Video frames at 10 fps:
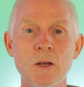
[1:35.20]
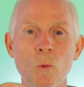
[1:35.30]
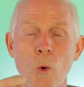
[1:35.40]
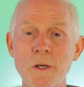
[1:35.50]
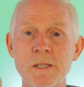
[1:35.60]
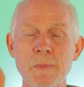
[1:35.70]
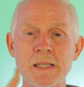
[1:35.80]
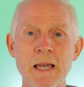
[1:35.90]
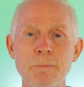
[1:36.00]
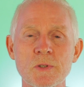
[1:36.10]
What are some
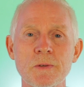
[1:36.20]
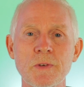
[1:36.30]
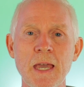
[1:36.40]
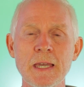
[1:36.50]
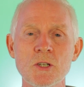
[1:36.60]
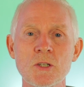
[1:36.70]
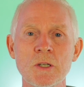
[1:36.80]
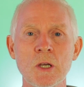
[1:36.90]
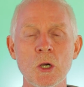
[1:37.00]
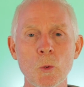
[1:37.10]
examples of cache?
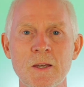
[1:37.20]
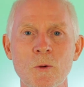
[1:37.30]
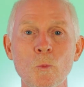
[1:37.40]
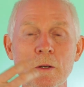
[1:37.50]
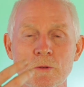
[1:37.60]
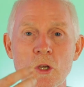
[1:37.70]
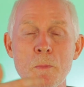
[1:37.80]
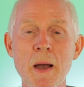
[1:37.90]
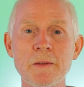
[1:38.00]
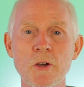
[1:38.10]
Well, you
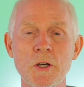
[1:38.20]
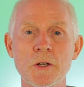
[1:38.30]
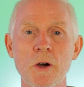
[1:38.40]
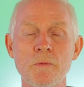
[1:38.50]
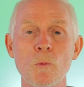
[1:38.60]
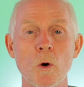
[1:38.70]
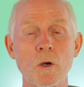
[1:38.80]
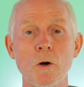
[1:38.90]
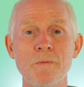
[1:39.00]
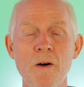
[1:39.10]
might have heard of one
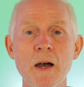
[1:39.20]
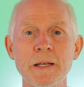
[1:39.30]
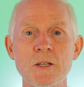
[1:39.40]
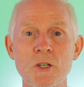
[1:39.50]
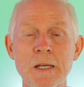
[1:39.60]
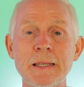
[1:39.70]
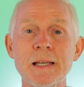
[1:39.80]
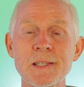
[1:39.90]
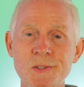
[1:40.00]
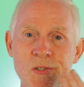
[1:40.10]
called Varnish.
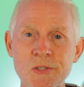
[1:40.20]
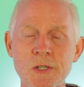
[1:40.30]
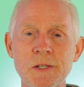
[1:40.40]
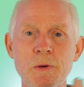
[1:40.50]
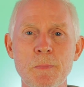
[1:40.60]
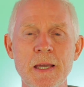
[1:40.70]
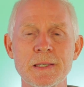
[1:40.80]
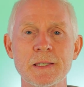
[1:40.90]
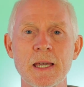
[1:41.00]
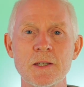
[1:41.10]
That's a
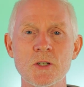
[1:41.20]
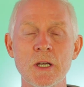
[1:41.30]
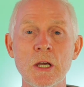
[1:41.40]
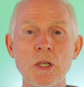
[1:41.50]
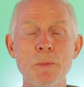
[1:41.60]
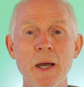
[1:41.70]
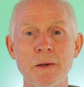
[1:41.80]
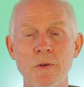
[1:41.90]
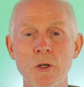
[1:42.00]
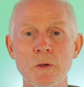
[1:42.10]
server-based cache. You might
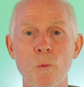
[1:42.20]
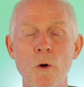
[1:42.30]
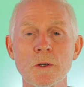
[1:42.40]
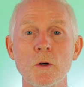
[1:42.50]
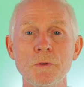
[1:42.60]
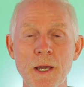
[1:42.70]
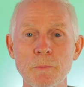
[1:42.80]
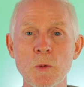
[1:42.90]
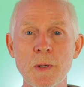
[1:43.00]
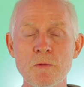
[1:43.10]
have heard of one called
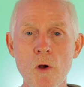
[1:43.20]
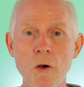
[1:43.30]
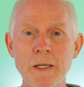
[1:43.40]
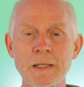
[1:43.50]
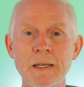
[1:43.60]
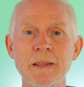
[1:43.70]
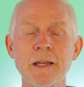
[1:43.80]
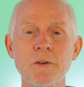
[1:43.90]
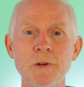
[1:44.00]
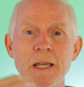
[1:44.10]
WP Rocket
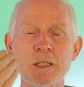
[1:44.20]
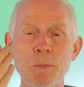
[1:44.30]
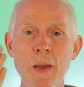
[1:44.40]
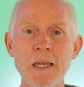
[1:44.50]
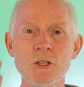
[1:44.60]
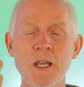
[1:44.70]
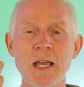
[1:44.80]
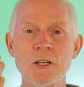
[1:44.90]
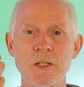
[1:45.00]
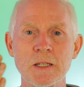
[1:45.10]
that creates page
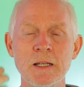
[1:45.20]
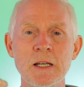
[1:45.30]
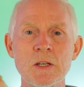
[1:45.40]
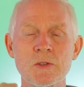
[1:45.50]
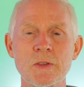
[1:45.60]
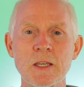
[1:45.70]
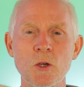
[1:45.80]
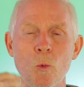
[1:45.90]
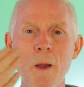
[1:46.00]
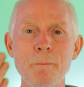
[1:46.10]
caching so that
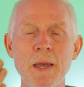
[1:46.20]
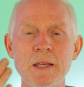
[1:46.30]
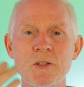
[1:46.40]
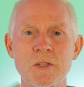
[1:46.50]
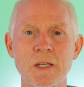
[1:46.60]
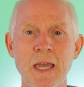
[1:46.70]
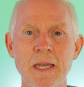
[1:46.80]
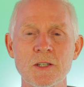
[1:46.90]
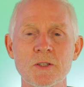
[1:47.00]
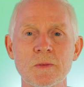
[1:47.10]
your web pages are
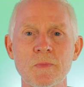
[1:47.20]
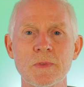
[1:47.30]
cached.